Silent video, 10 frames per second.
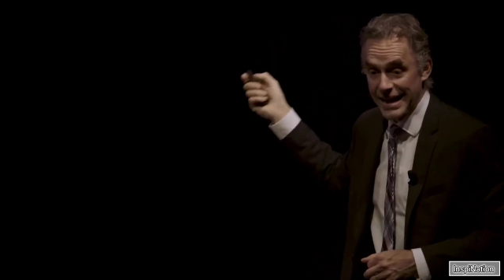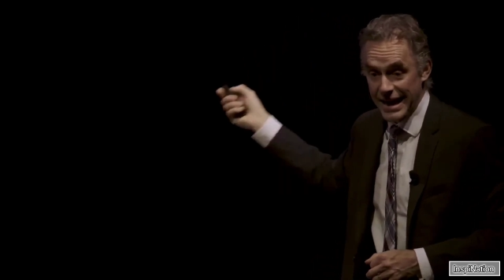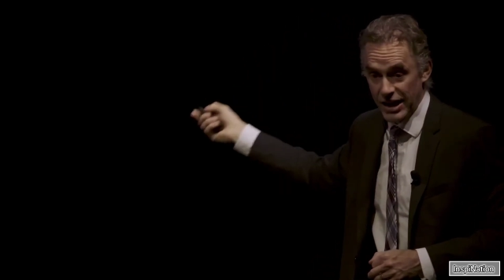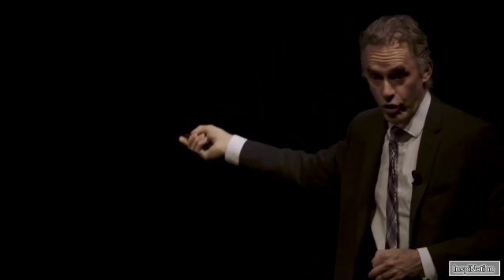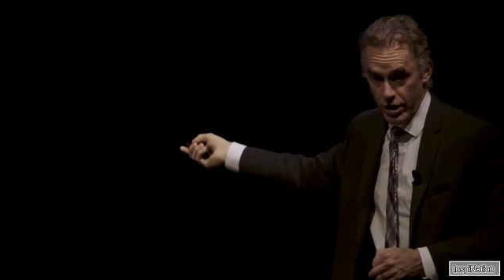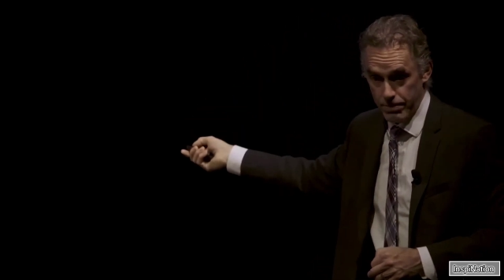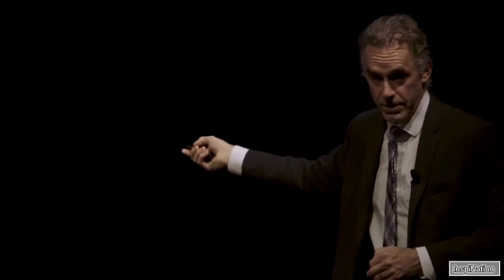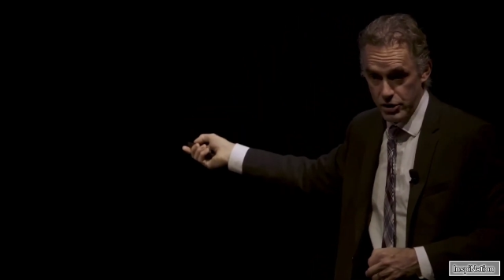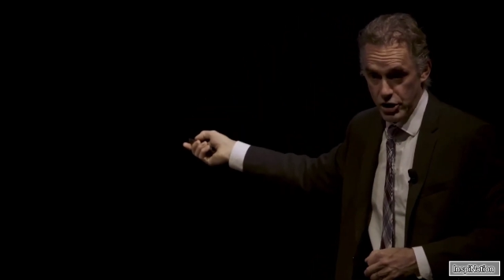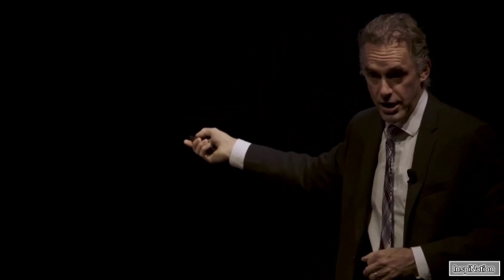cannot
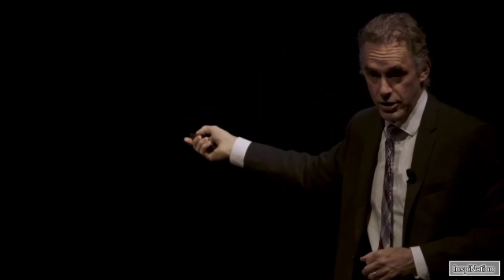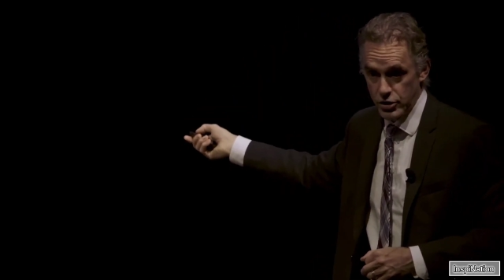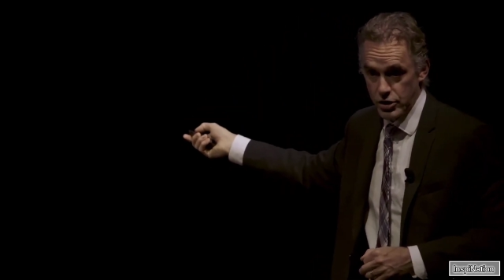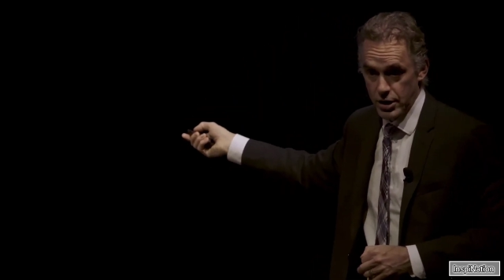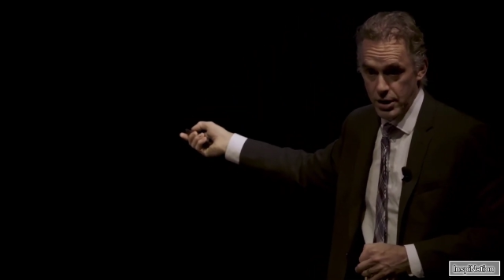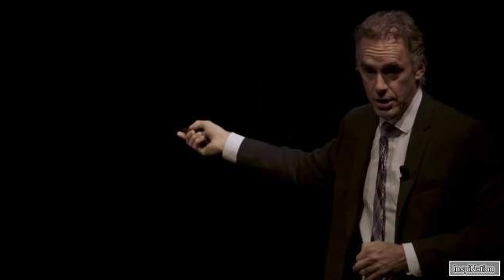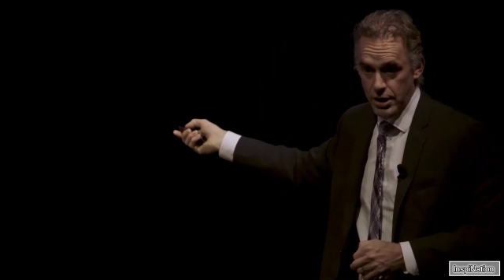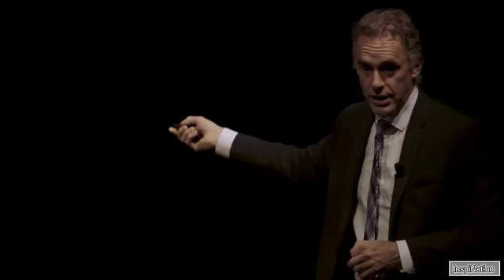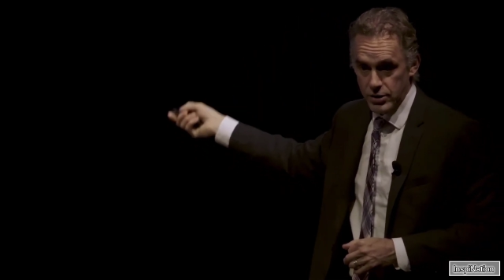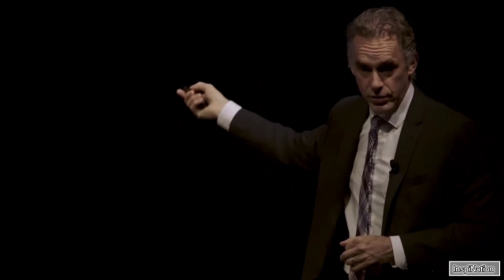be changed.
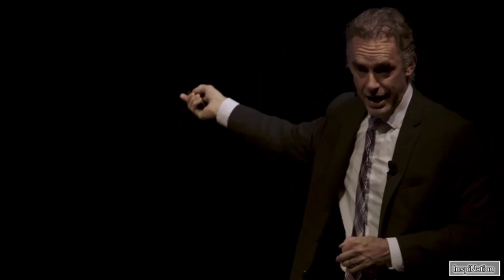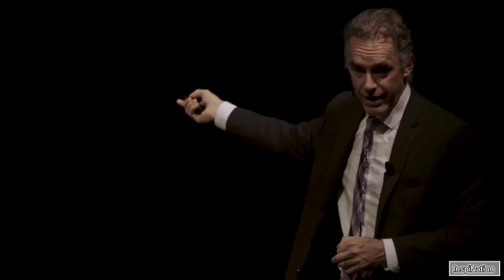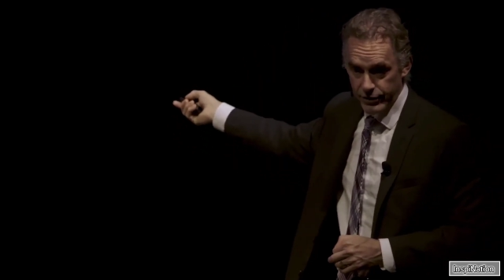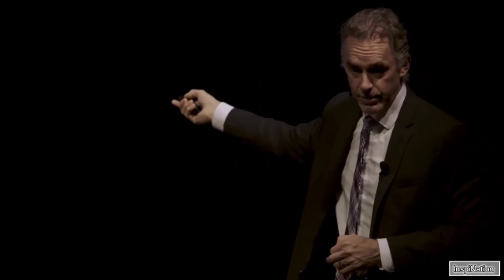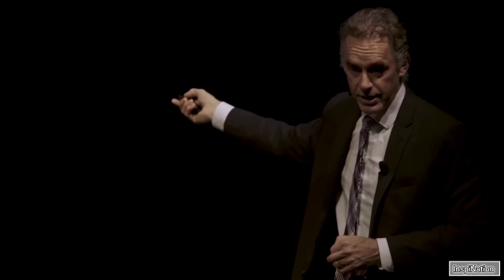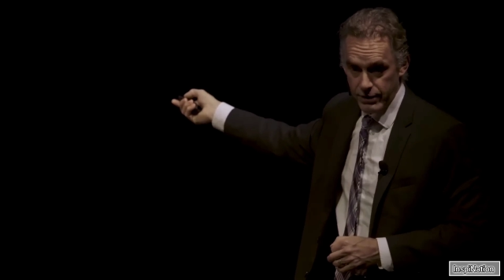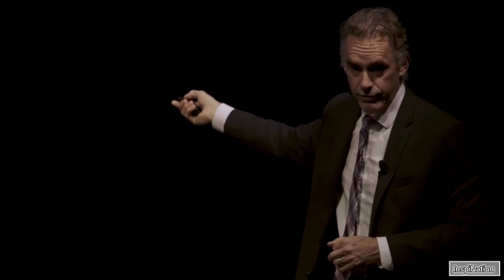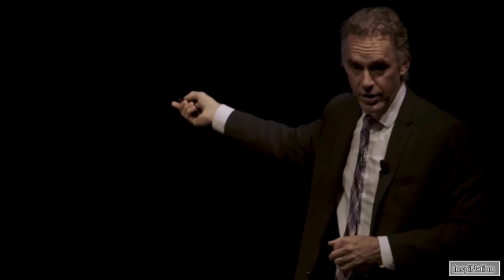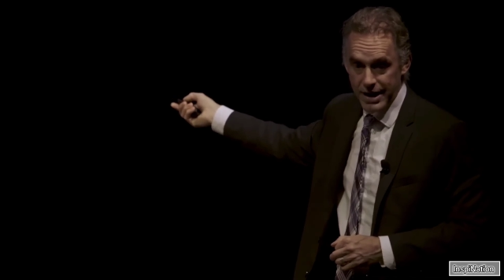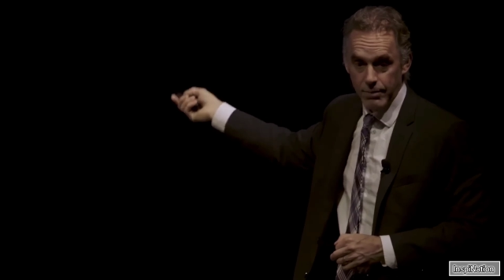And so you have to be in a
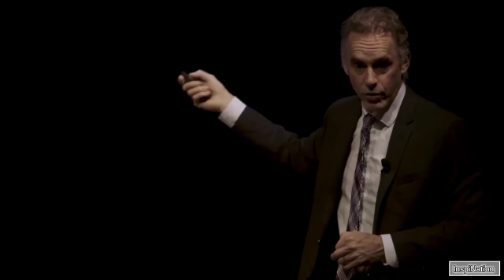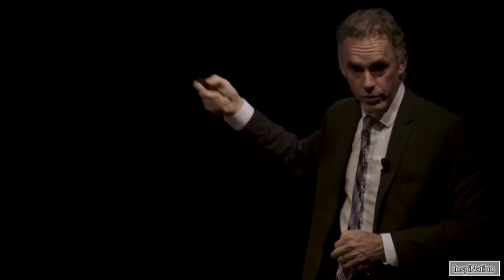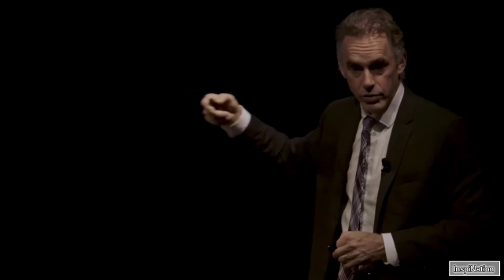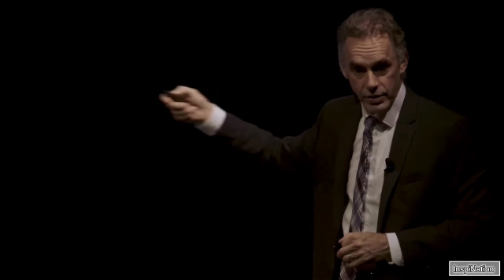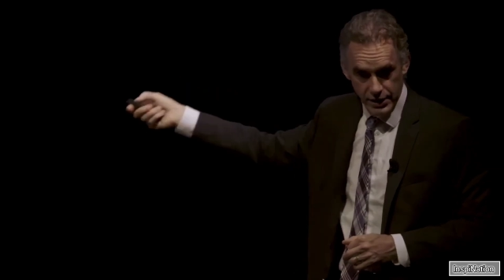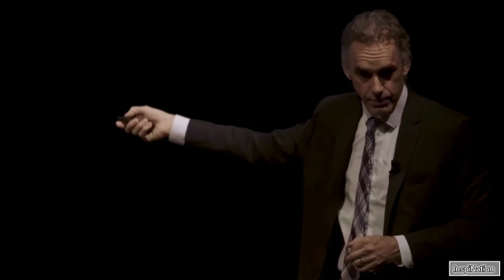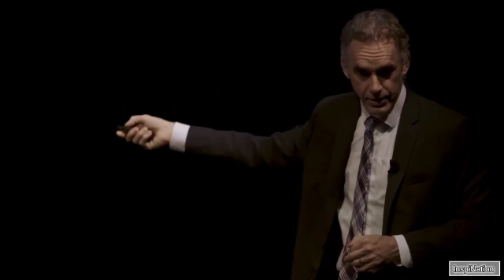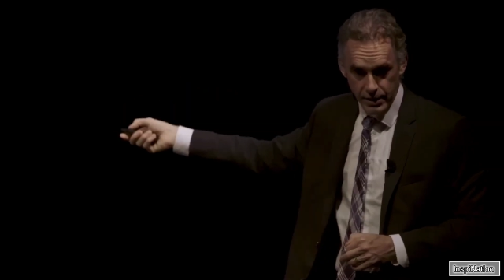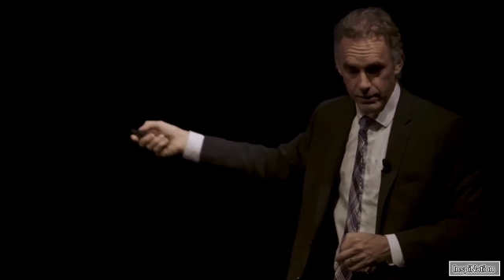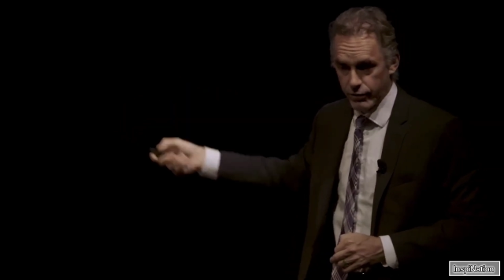frame, although you get to
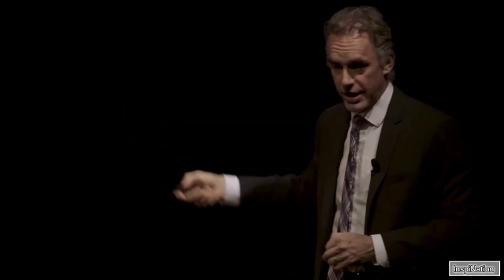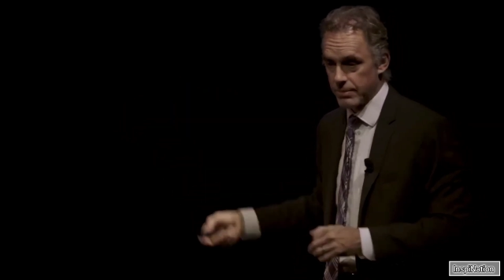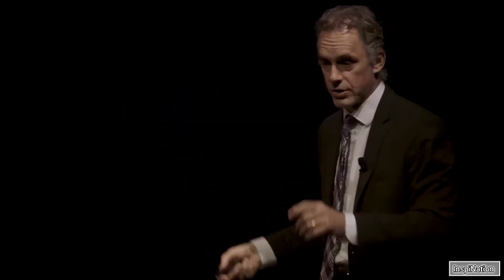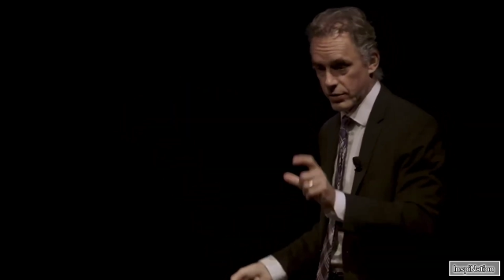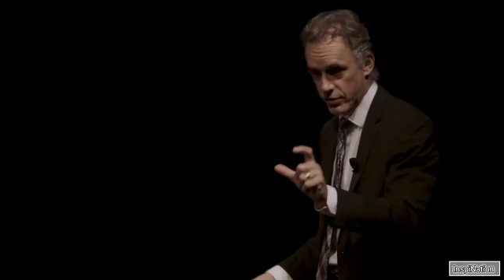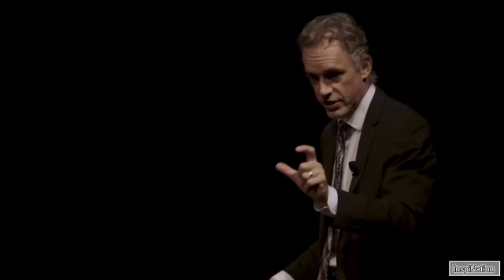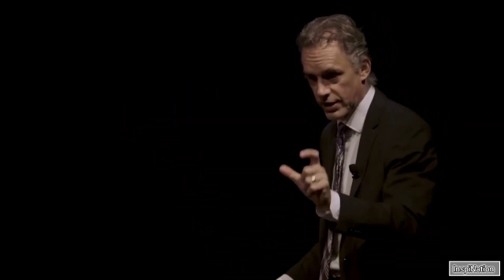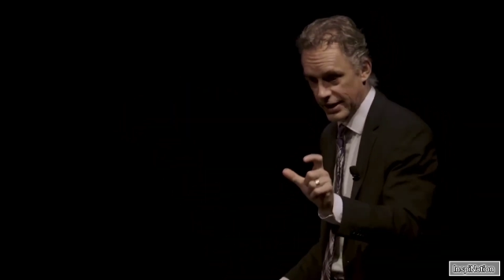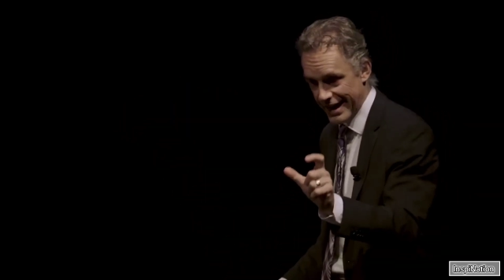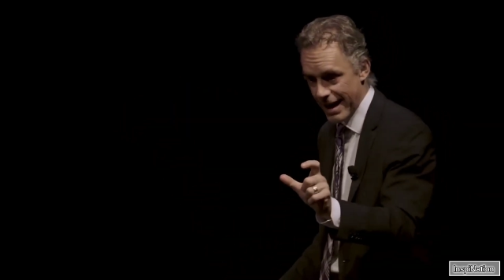pick the frame. So there's
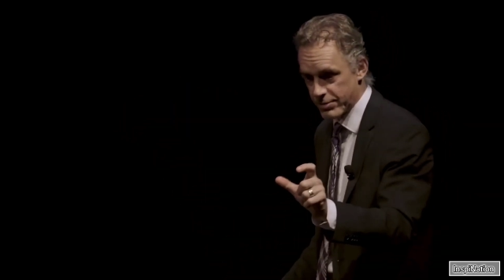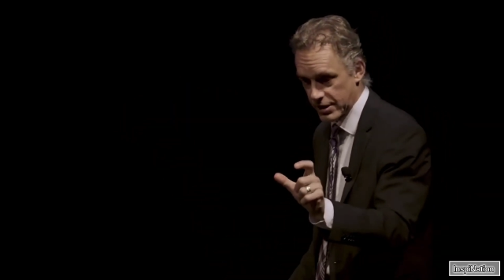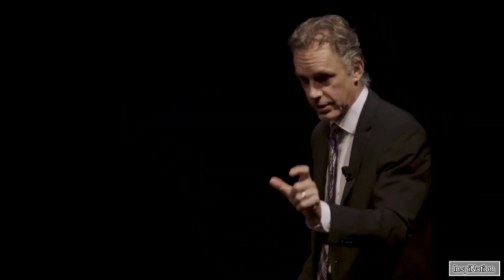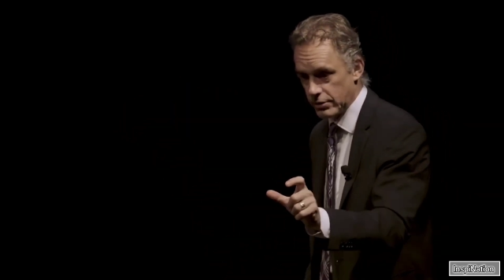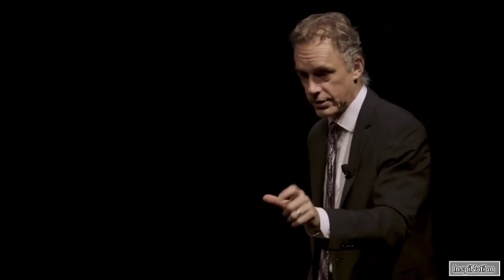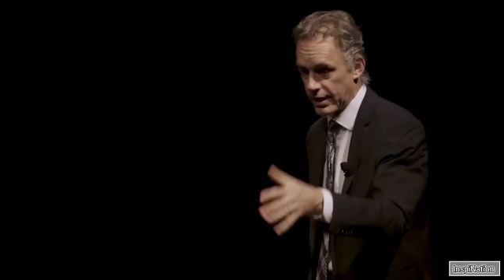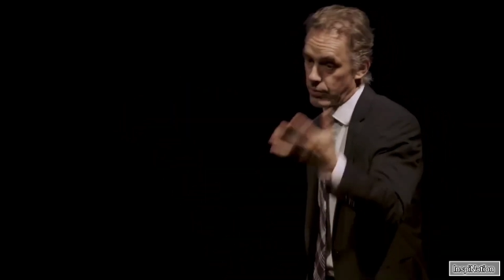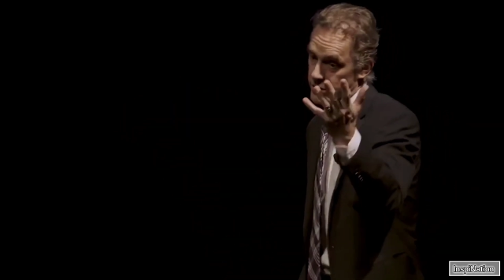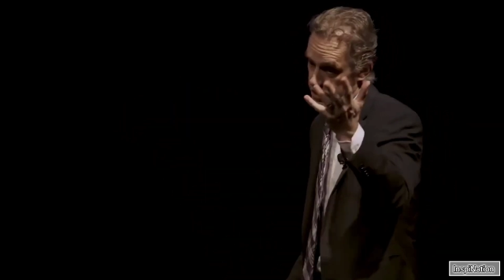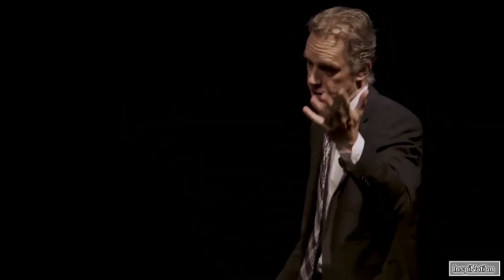still an absolute there,
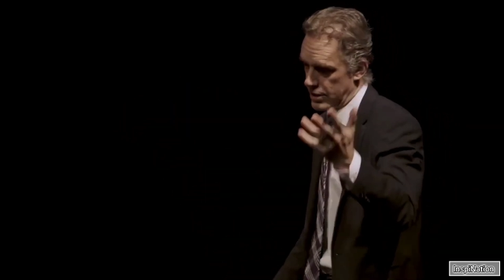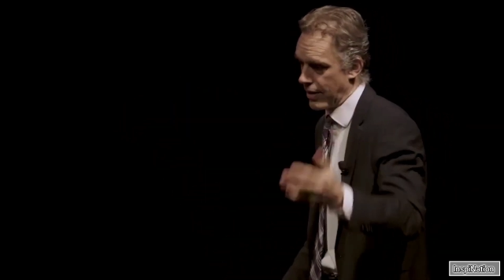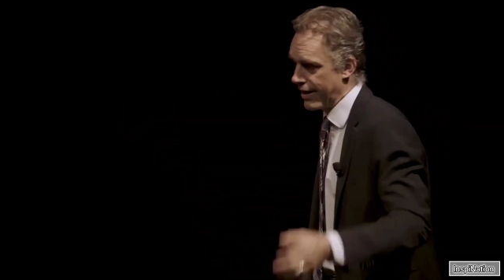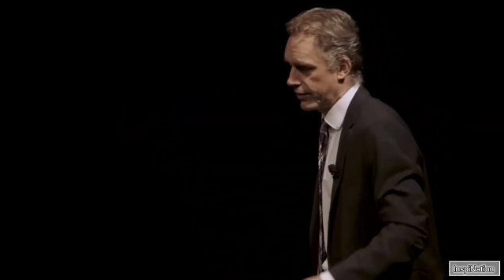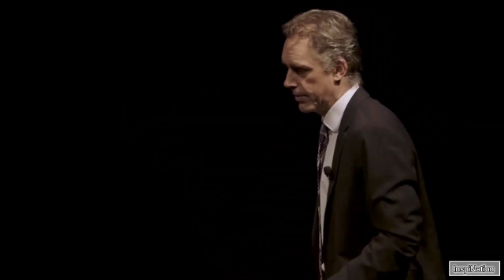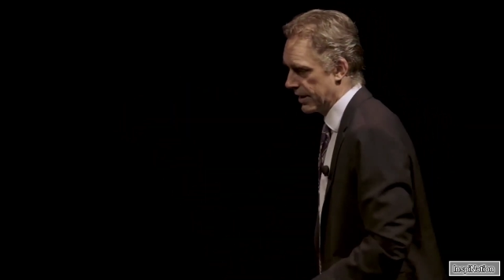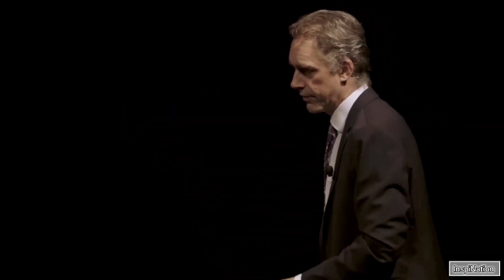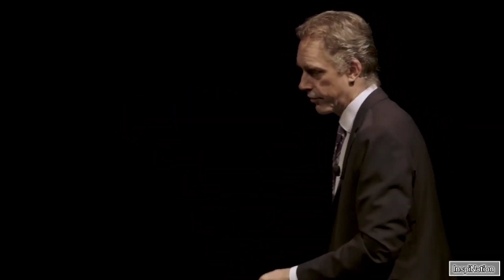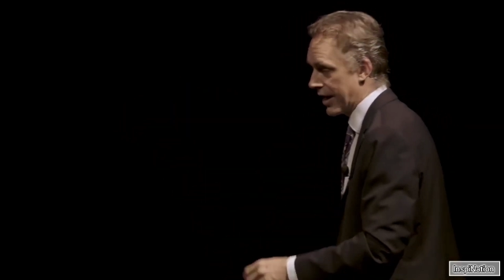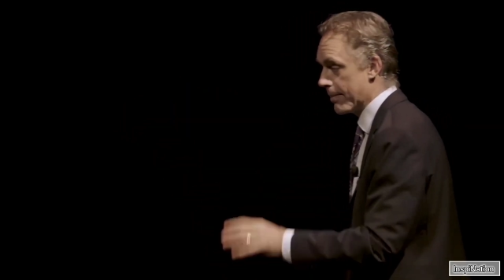which is that you have to be in a
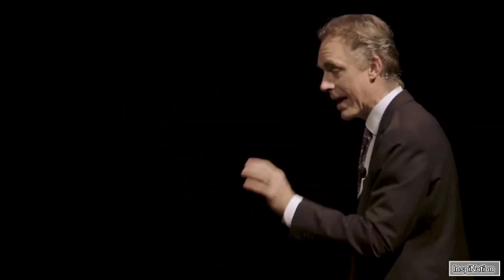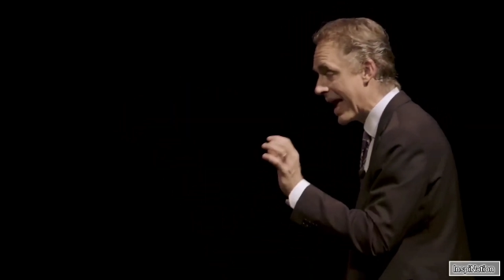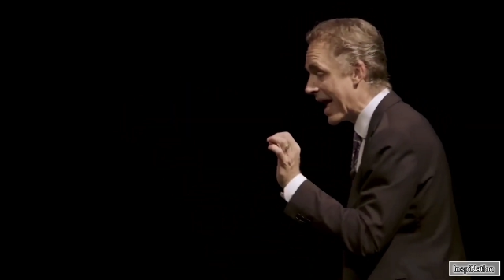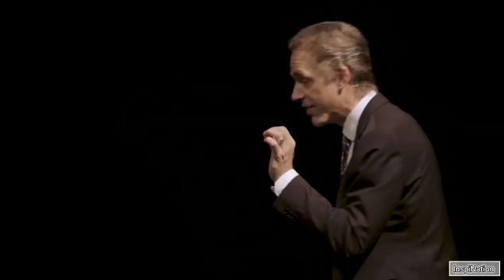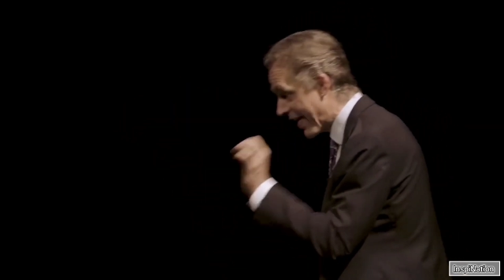frame, and